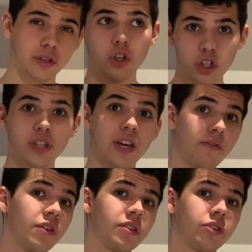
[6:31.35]
You should
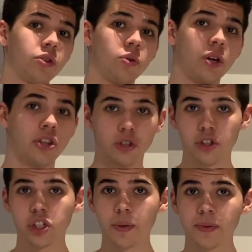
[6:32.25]
definitely do
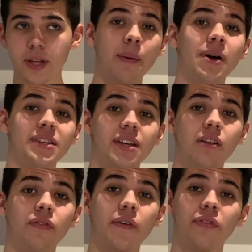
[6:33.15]
internships. I
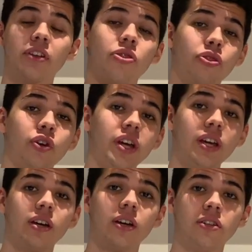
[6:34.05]
myself have done
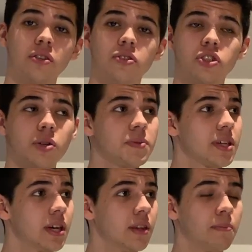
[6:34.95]
3 internships
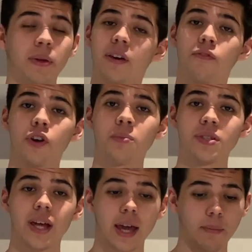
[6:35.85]
in big firms
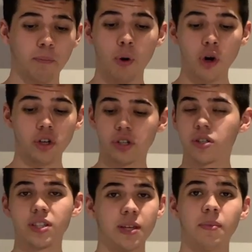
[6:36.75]
like Bosch,
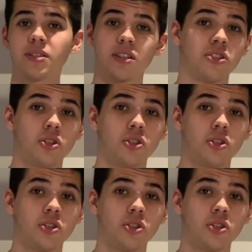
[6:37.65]
Siemens and